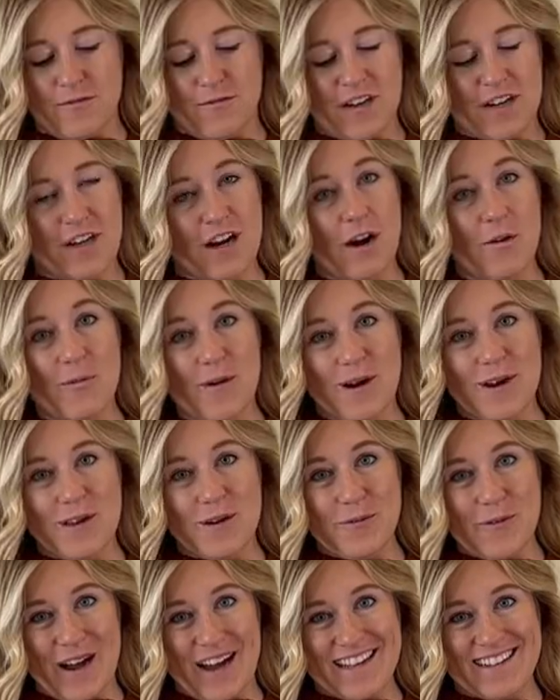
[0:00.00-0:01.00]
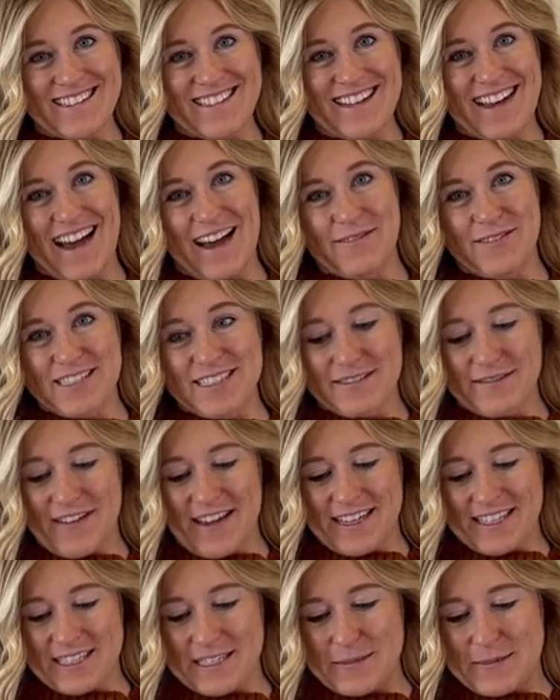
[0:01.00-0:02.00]
Figure out where you want to have his
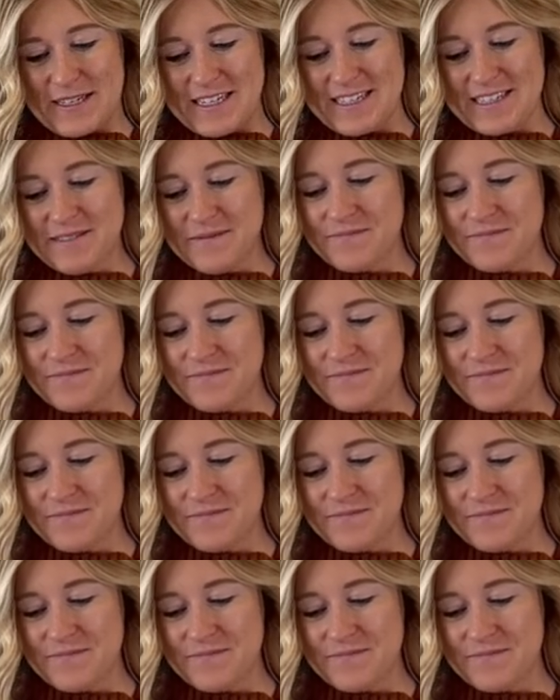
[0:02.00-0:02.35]
face be.